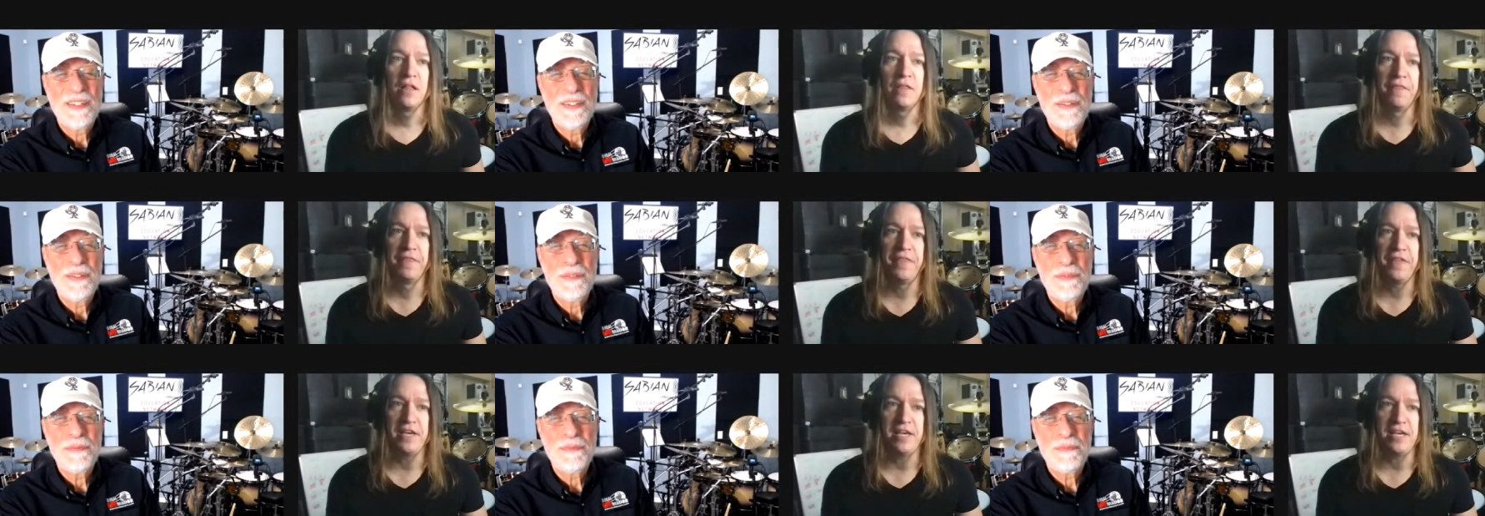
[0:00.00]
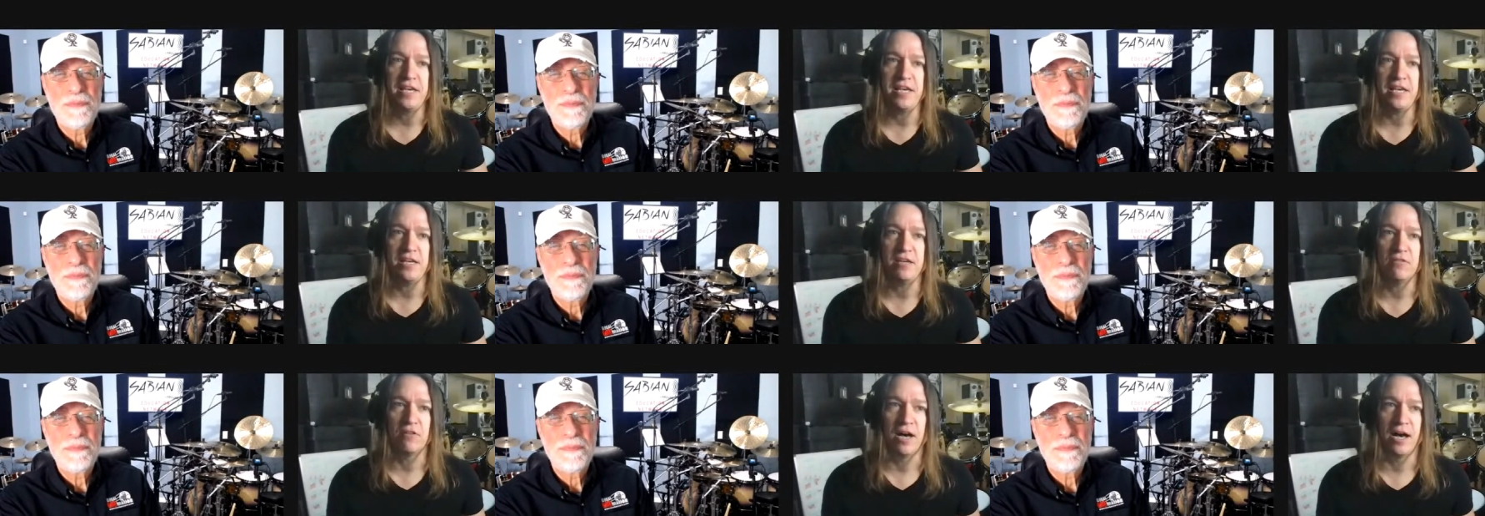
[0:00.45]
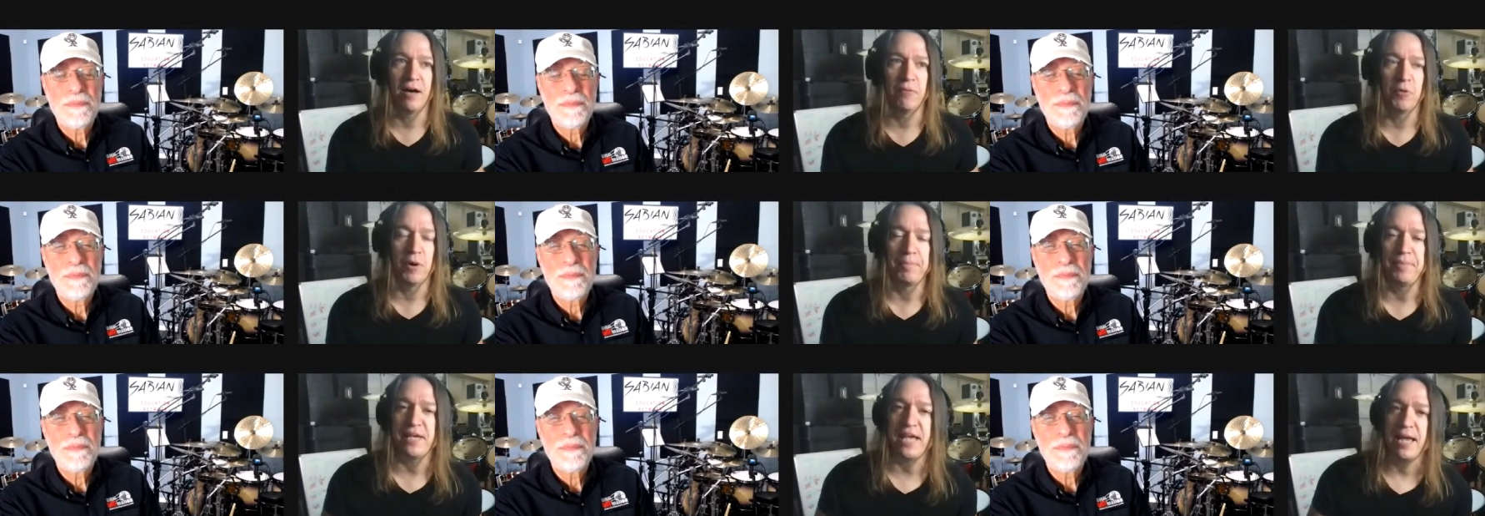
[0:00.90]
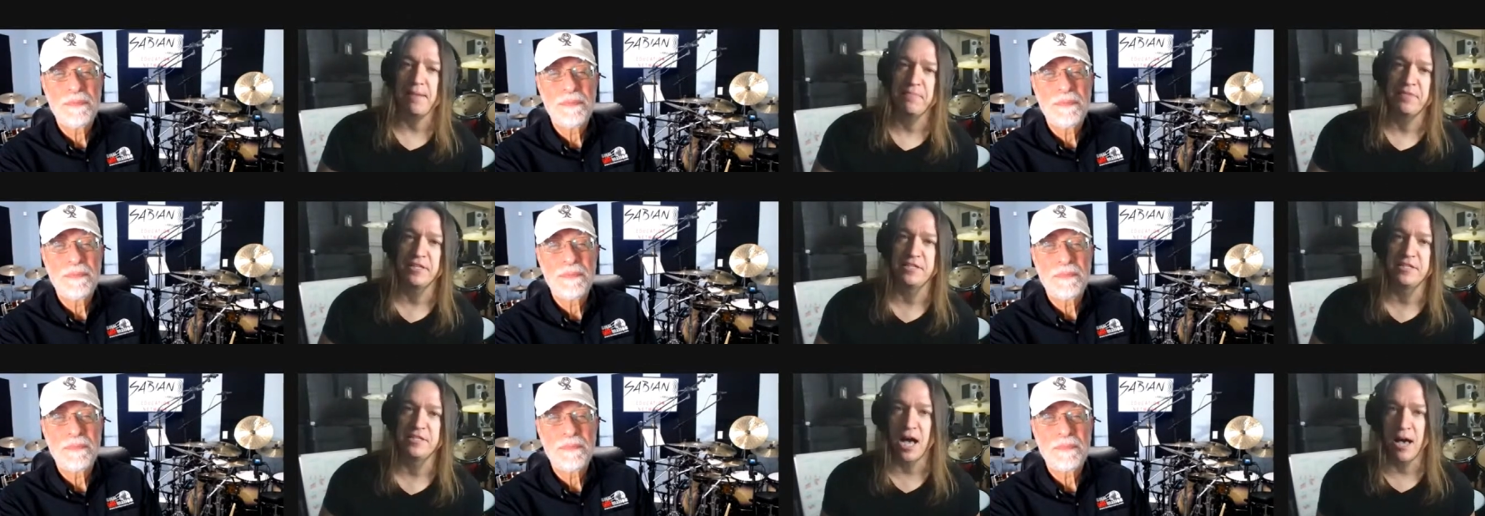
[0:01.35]
Speaker 1: the, uh, what became
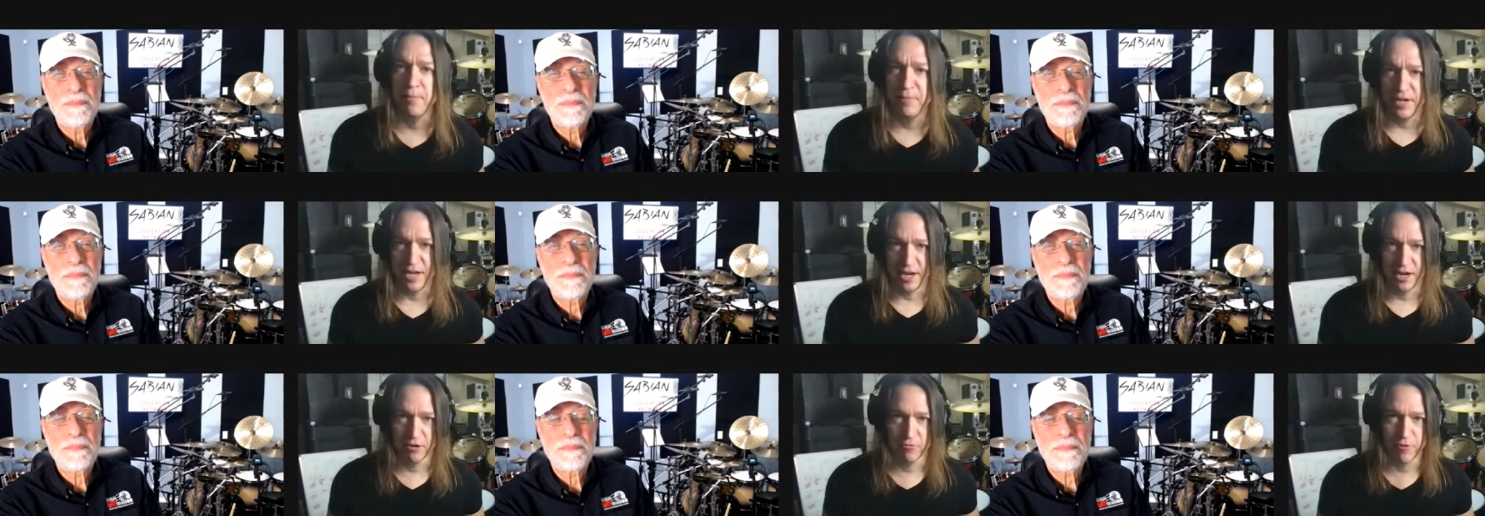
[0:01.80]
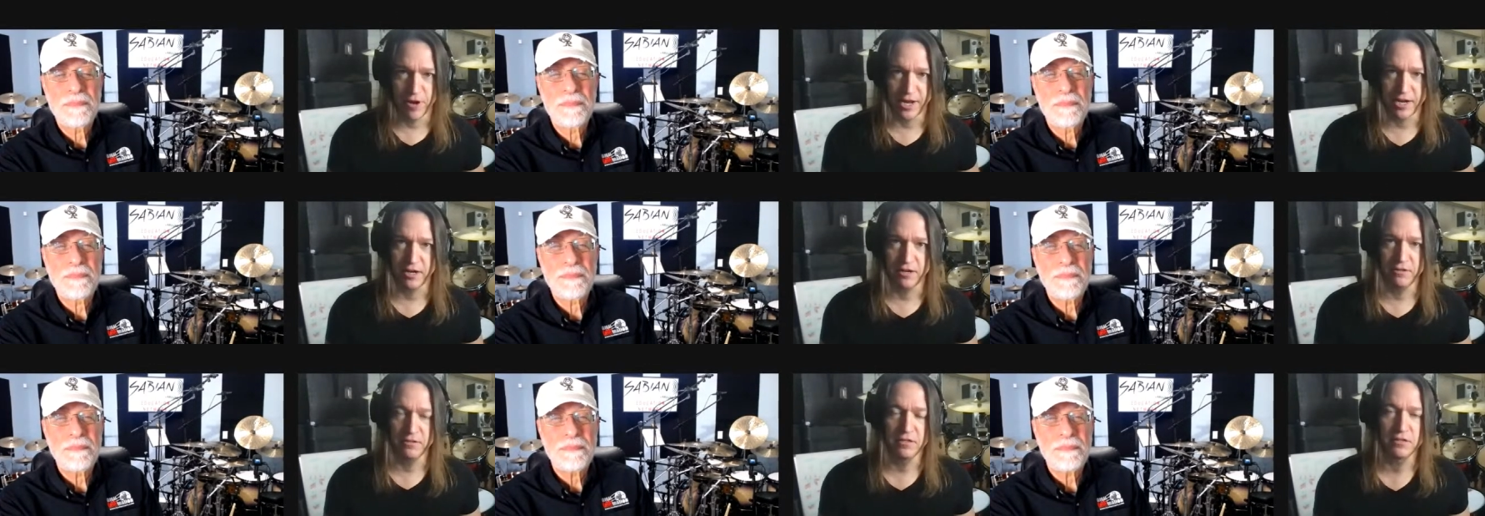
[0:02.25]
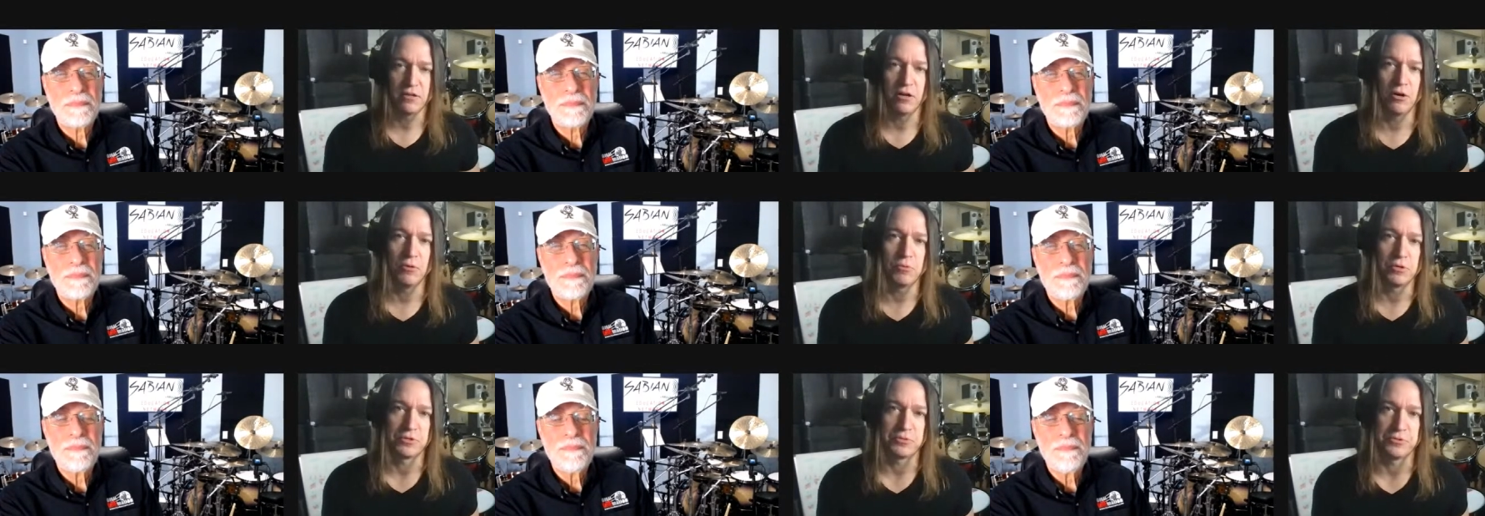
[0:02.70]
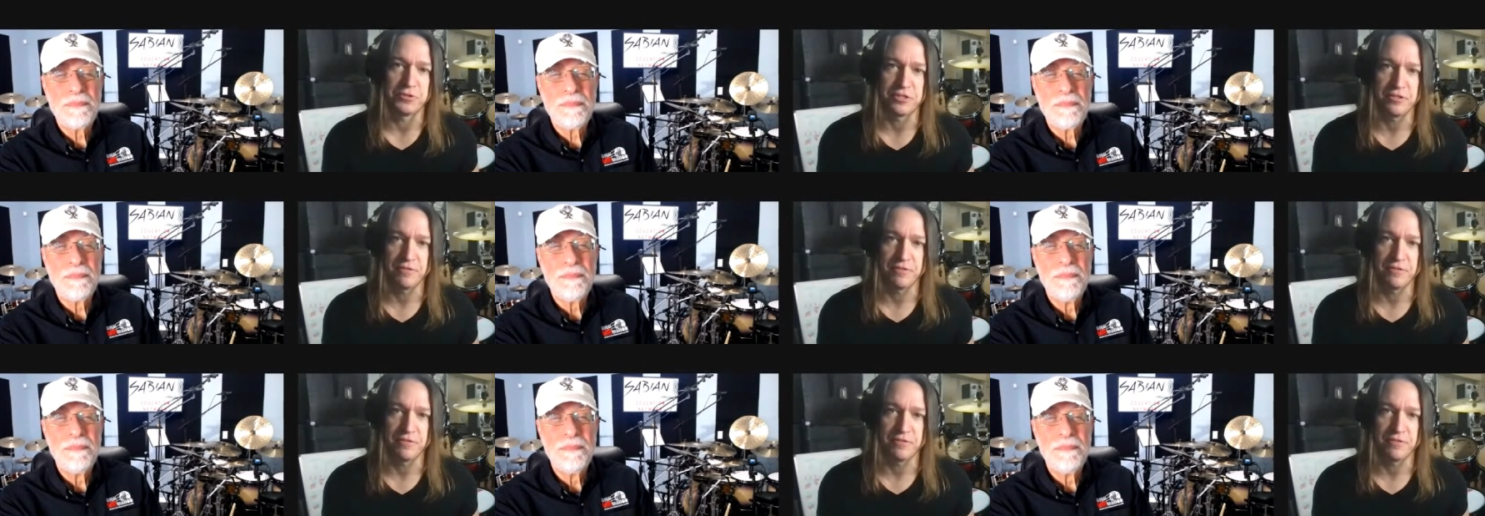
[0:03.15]
the Dominator record, uh, which was the